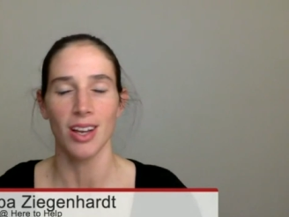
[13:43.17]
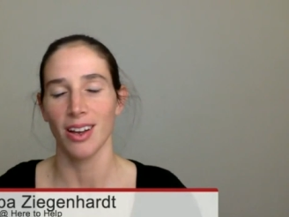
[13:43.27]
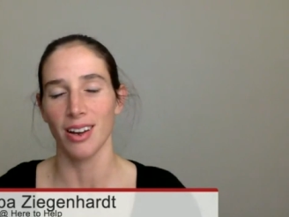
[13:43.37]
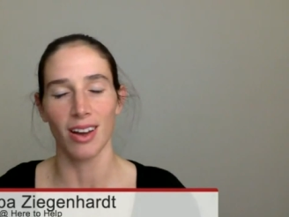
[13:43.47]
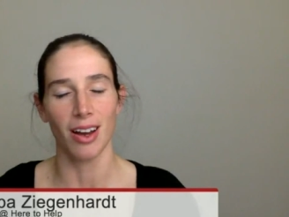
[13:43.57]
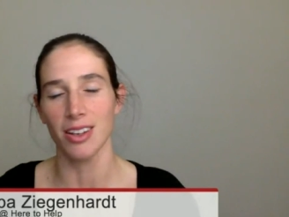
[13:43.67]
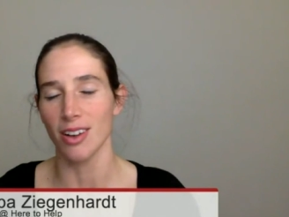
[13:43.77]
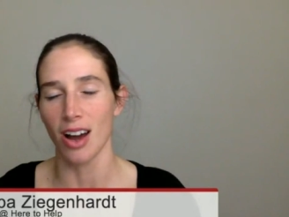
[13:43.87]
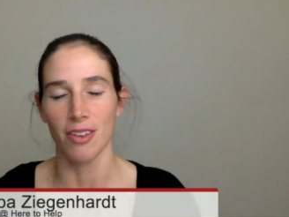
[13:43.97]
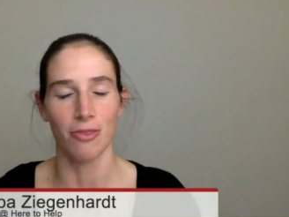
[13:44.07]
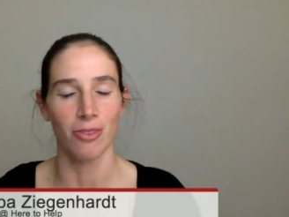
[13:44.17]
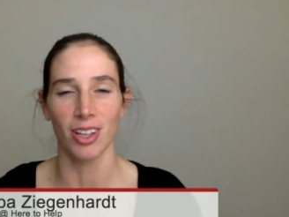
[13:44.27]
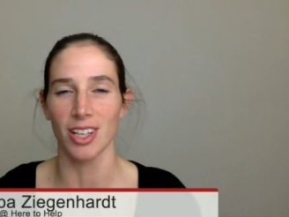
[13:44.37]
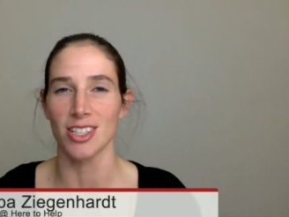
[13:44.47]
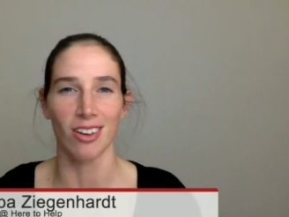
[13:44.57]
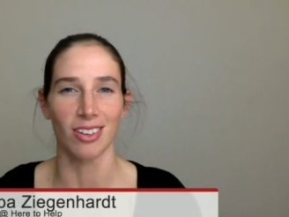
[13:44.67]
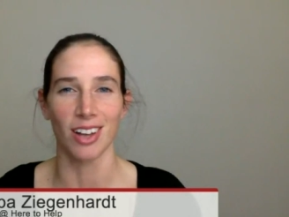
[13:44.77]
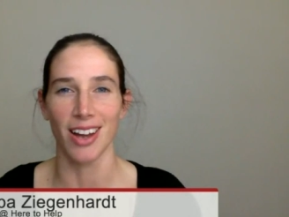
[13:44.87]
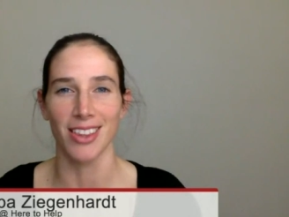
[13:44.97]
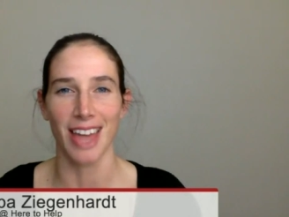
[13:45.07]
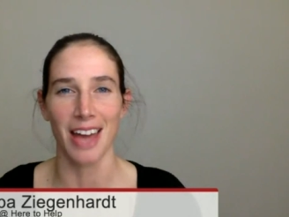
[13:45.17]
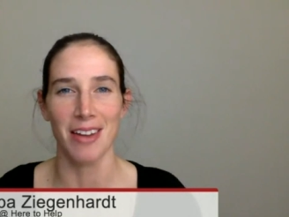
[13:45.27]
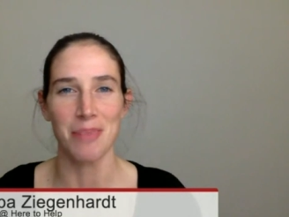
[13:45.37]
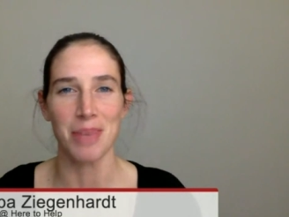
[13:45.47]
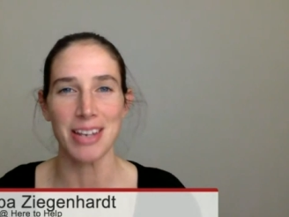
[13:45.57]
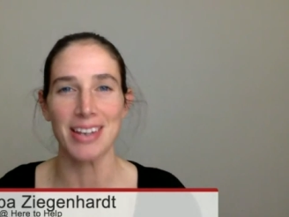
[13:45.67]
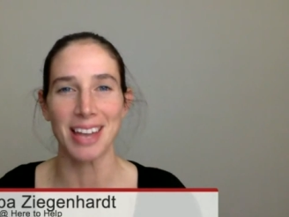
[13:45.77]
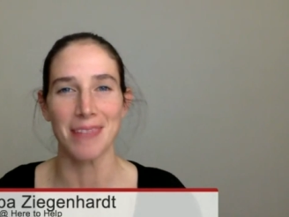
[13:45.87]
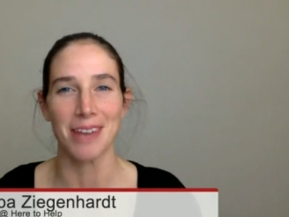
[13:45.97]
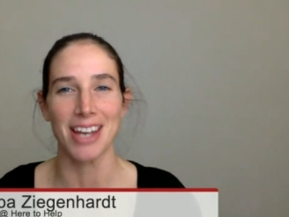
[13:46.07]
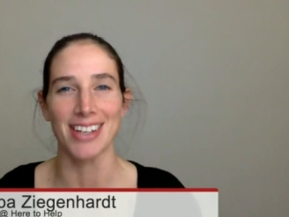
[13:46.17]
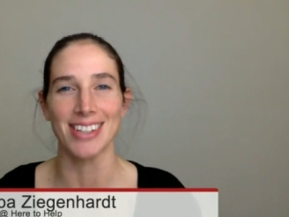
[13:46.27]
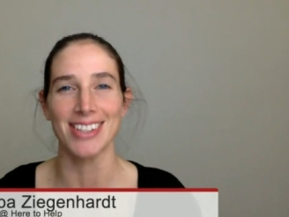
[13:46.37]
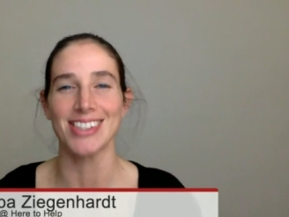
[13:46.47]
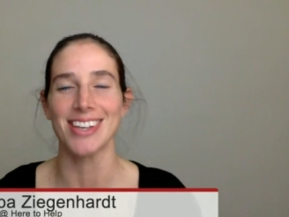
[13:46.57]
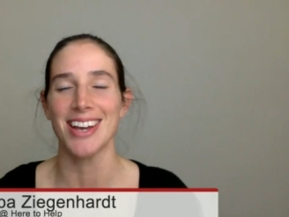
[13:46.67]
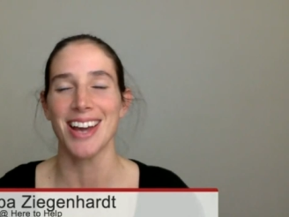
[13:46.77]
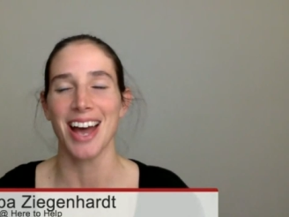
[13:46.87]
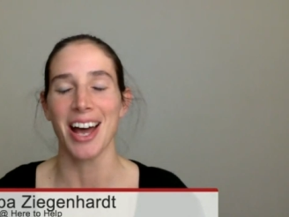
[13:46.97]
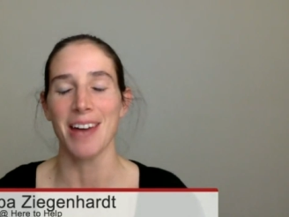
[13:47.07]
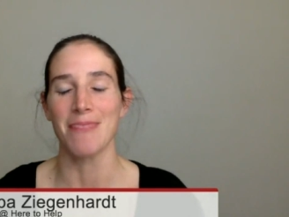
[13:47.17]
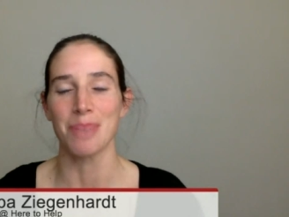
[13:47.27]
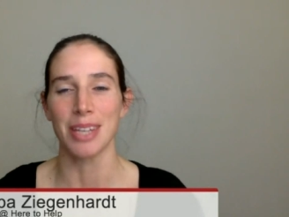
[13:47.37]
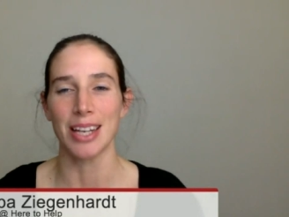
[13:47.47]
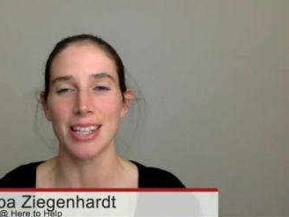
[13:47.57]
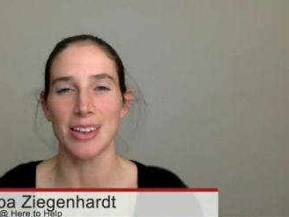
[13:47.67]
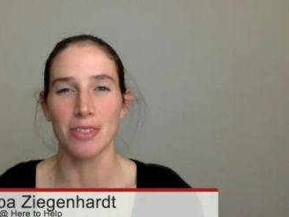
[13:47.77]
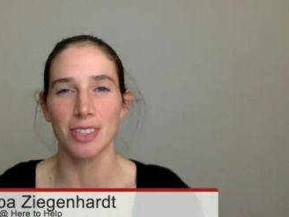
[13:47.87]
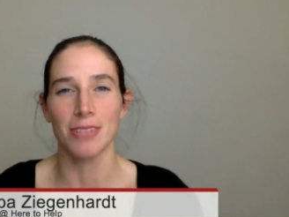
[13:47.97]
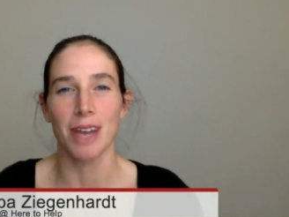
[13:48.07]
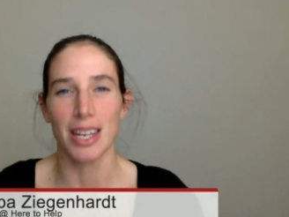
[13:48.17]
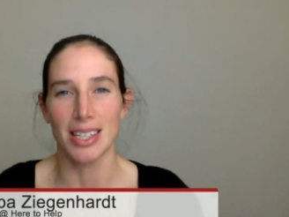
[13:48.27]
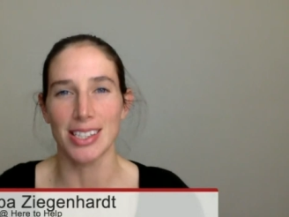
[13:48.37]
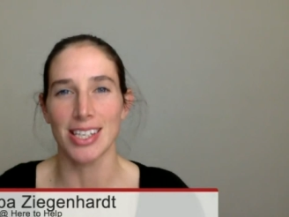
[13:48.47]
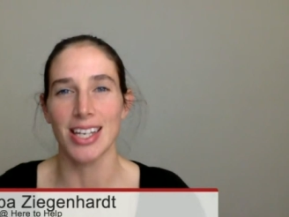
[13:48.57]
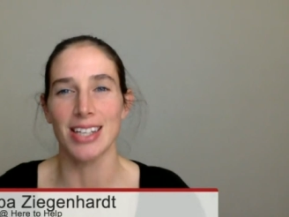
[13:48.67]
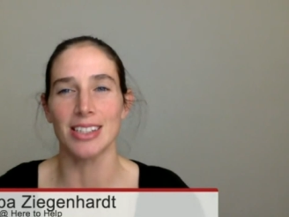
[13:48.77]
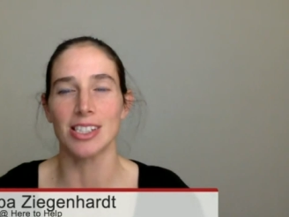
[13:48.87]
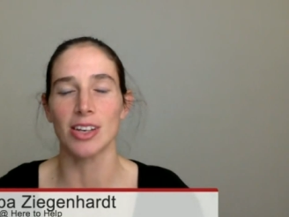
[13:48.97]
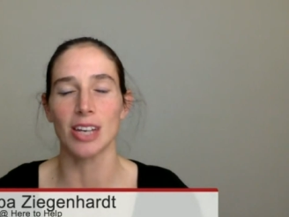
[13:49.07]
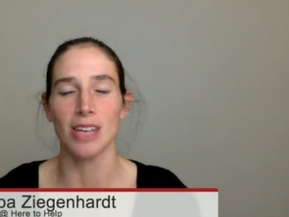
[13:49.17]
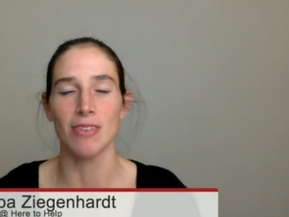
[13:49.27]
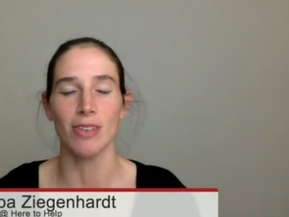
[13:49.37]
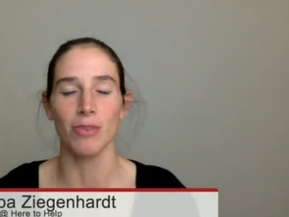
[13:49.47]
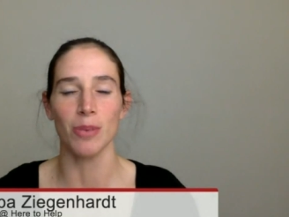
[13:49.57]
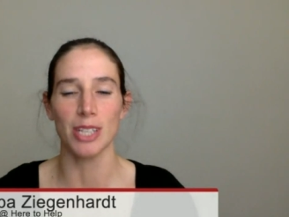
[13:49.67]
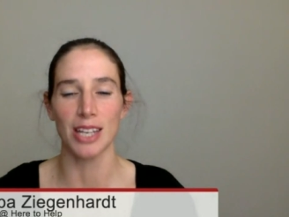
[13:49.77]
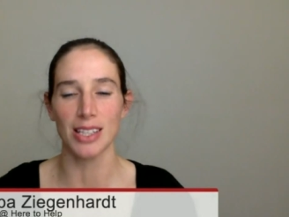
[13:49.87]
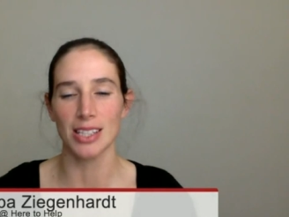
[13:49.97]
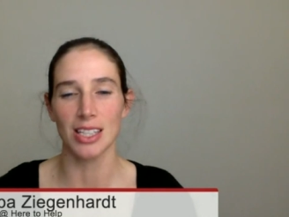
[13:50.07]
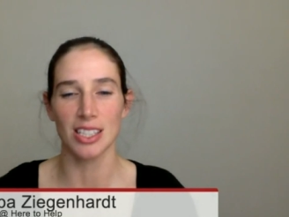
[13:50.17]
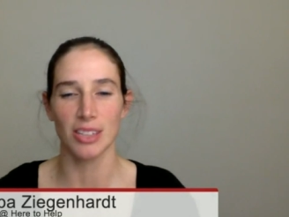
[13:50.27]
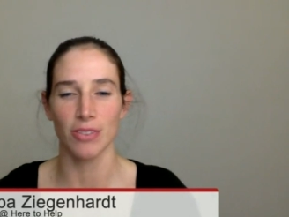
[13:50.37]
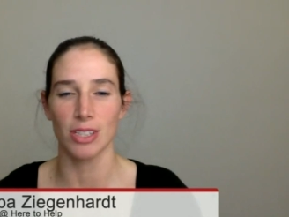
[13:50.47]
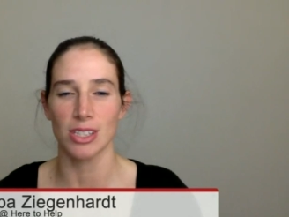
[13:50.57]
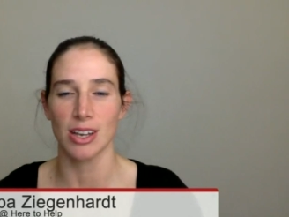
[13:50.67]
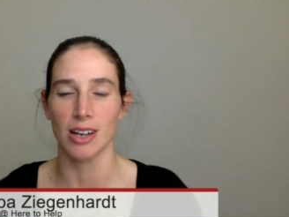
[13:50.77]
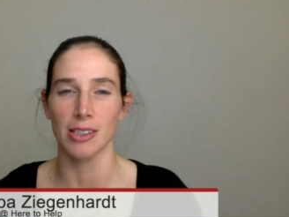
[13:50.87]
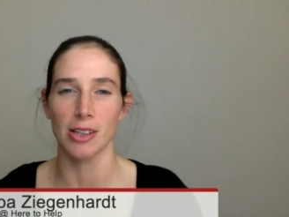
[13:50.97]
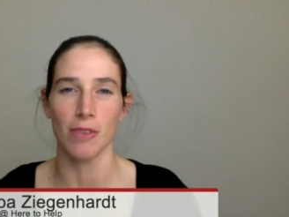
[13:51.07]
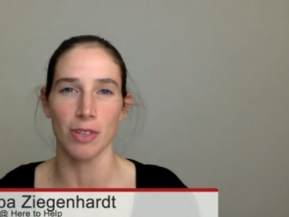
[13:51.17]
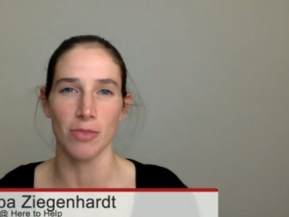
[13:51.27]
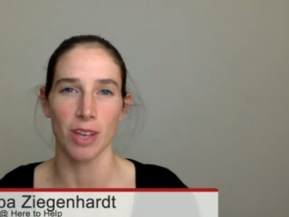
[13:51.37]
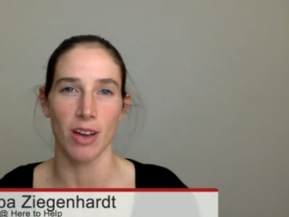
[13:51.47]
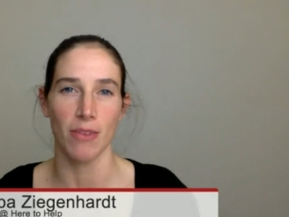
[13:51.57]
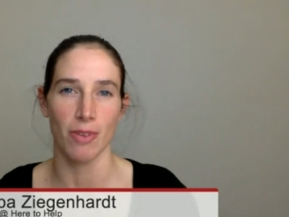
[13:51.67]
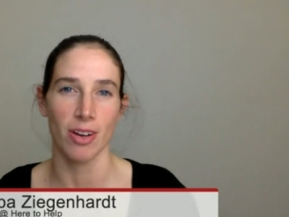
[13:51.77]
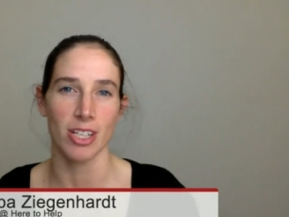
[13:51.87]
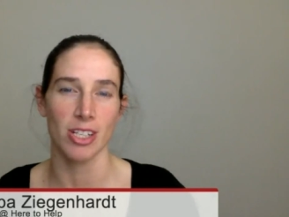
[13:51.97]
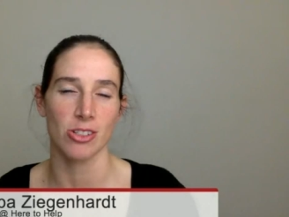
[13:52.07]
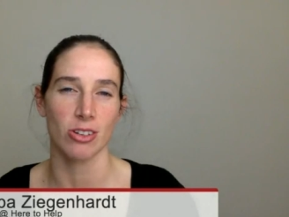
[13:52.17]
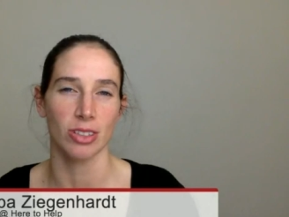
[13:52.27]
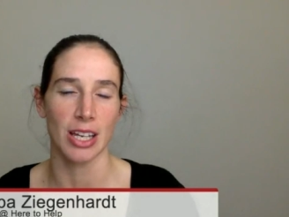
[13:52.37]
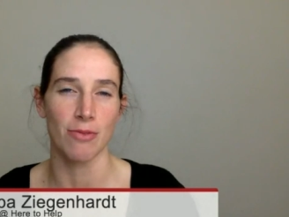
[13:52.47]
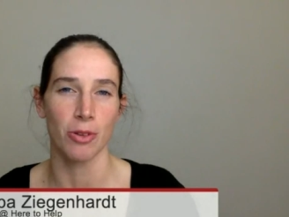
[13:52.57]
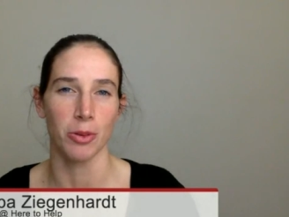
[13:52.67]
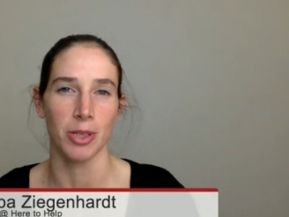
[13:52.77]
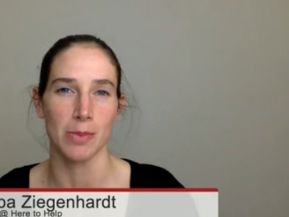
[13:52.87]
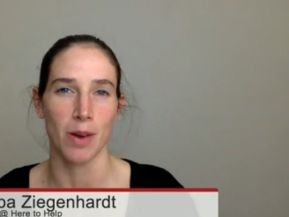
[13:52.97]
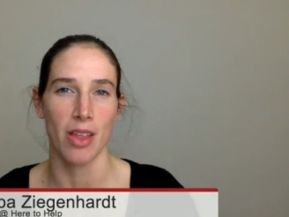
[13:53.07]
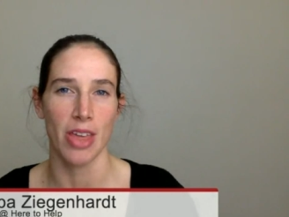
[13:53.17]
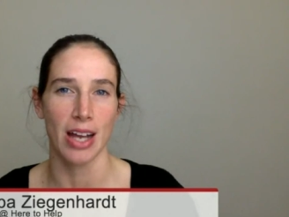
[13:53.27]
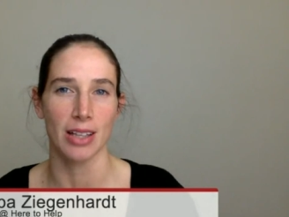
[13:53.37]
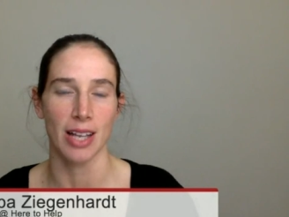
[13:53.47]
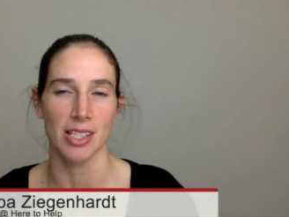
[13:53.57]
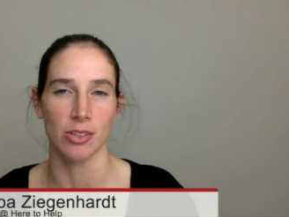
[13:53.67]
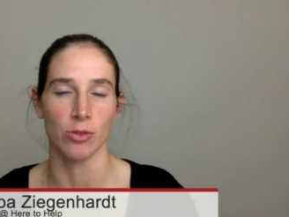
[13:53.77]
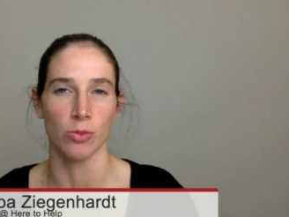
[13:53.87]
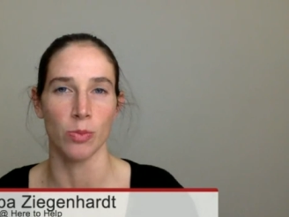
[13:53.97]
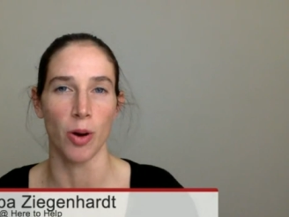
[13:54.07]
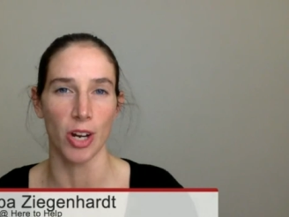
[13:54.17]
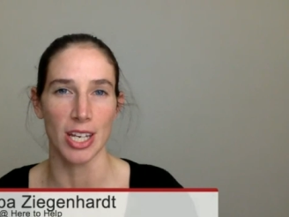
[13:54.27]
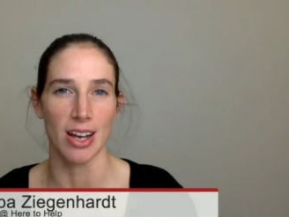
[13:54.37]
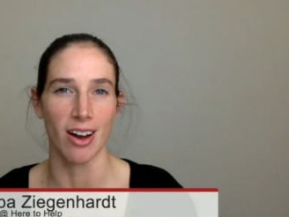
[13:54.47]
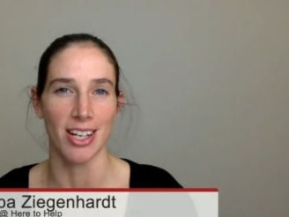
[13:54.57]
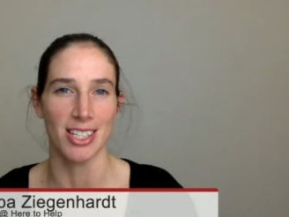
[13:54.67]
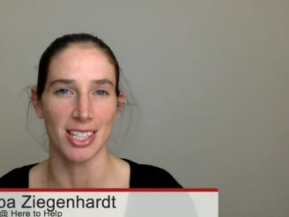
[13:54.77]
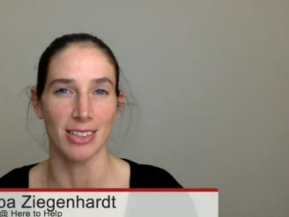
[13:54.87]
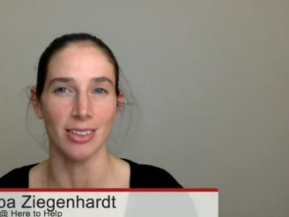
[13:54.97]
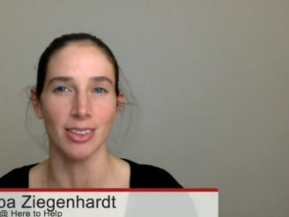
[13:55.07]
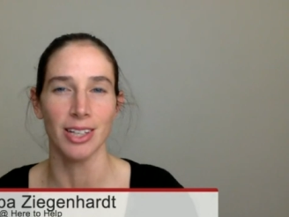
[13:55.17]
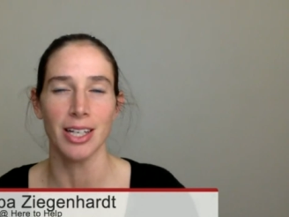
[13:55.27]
And, you know, I really don't like that opinion, that way it is. But that is often the way it's seen. And so even if we're dancing in different styles, often we're very strongly influenced by that classical body ideal,